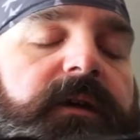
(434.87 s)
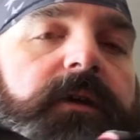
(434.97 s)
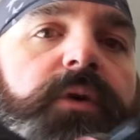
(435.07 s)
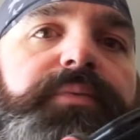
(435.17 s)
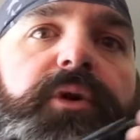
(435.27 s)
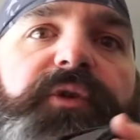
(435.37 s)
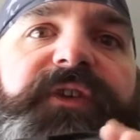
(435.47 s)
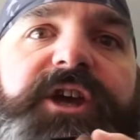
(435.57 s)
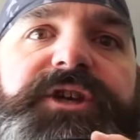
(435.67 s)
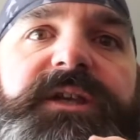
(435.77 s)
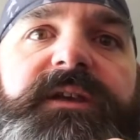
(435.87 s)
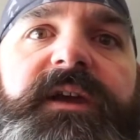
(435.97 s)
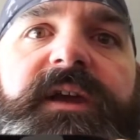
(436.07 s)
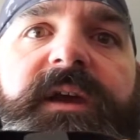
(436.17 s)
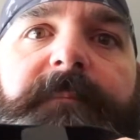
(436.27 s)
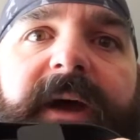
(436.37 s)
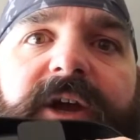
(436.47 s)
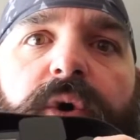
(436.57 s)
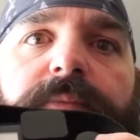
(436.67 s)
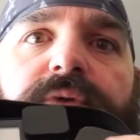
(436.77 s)
GoPro Session,
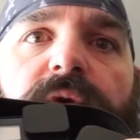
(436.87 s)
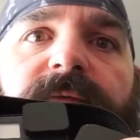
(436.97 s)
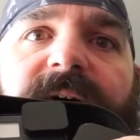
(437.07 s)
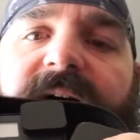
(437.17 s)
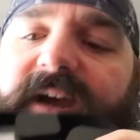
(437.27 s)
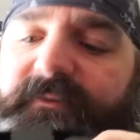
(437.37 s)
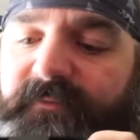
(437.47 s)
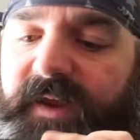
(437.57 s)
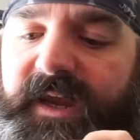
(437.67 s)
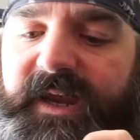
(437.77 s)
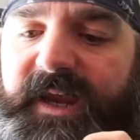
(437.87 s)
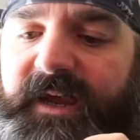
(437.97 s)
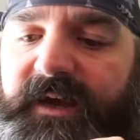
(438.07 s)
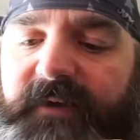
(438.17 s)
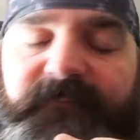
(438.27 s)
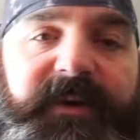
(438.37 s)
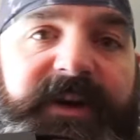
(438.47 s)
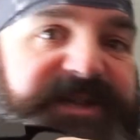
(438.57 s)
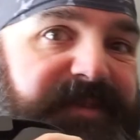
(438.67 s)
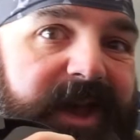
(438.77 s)
my GoPro 5,
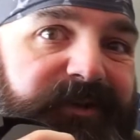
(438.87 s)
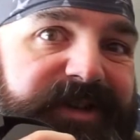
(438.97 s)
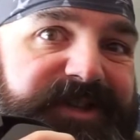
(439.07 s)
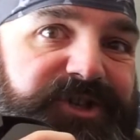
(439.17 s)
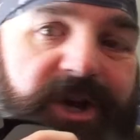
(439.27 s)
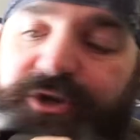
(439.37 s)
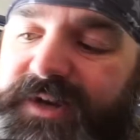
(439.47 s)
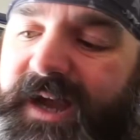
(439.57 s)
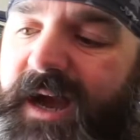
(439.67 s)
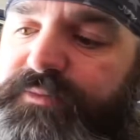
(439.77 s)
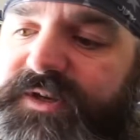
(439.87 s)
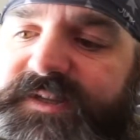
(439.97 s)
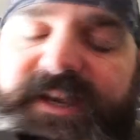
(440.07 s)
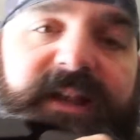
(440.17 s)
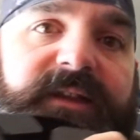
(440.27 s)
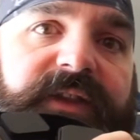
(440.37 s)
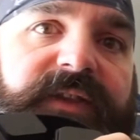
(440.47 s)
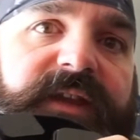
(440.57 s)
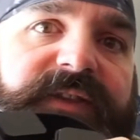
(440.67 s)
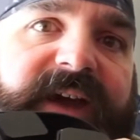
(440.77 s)
various batteries and charging options, and a
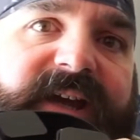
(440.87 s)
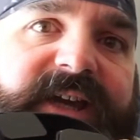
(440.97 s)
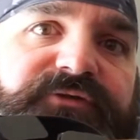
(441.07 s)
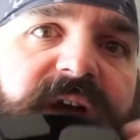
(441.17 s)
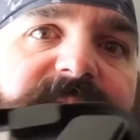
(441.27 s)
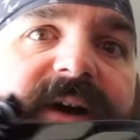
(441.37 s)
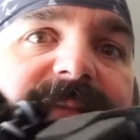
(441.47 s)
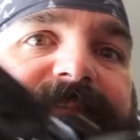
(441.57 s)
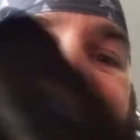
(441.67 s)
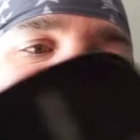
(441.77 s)
little tiny tripod.